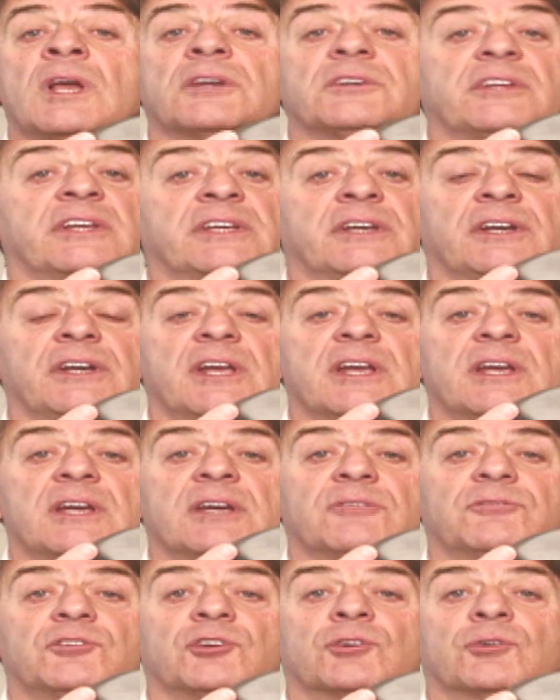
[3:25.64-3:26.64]

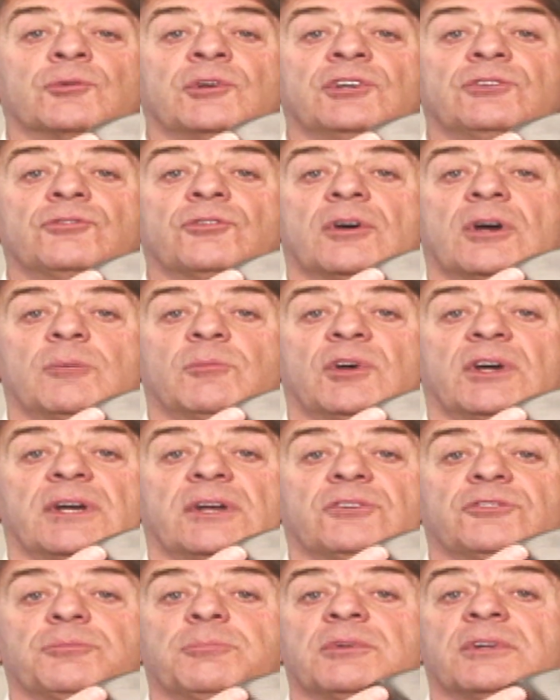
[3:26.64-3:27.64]
10.5-degree draw
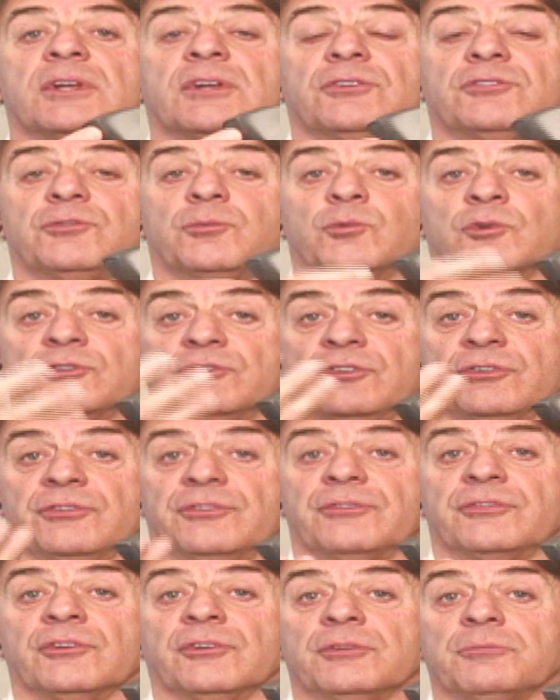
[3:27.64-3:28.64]
bias plus, which
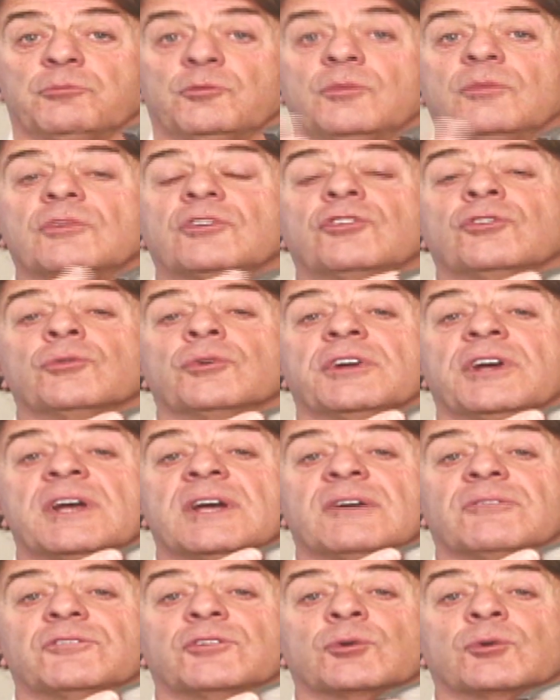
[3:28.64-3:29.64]
is the
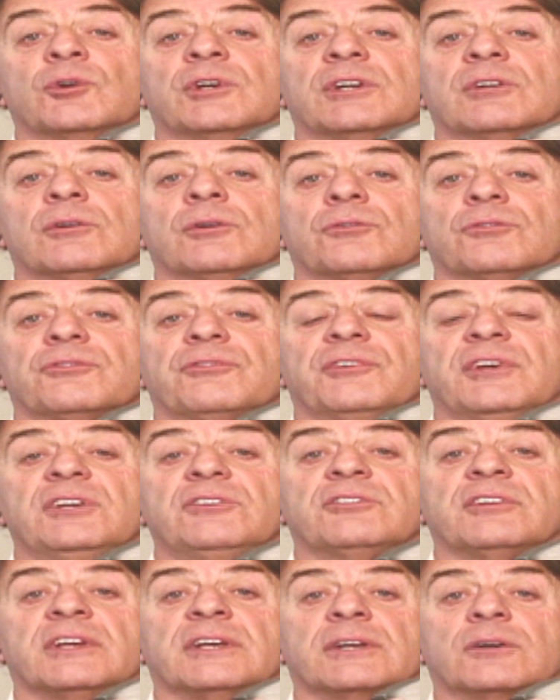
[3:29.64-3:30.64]
2.5-degree closed
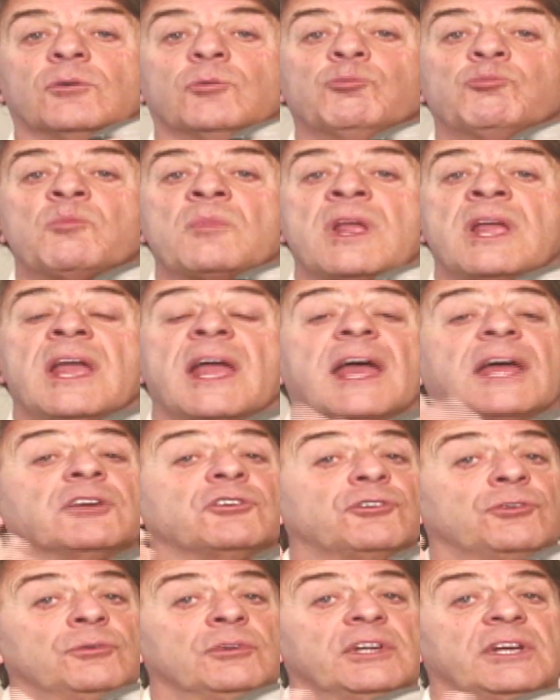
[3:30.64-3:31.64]
face angle,
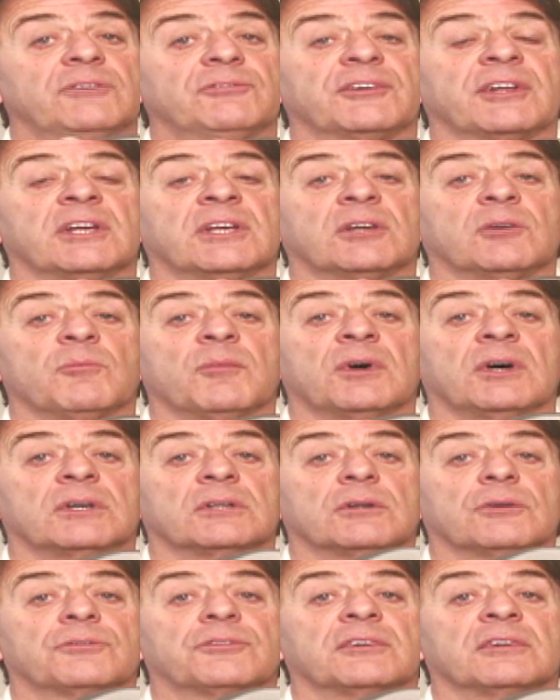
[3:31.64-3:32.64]
and two left-handed
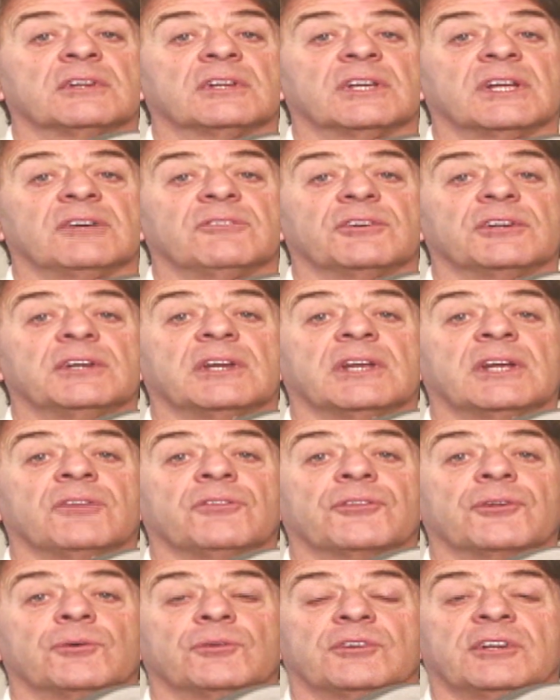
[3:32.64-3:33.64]
models in 11
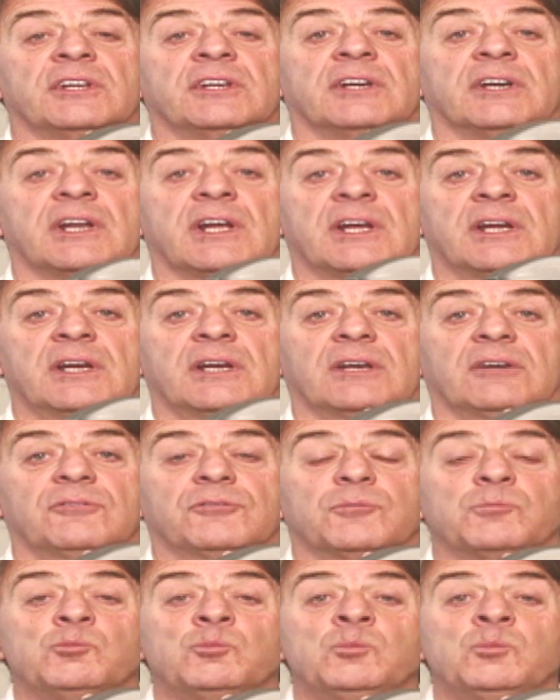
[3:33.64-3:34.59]
and 13.5.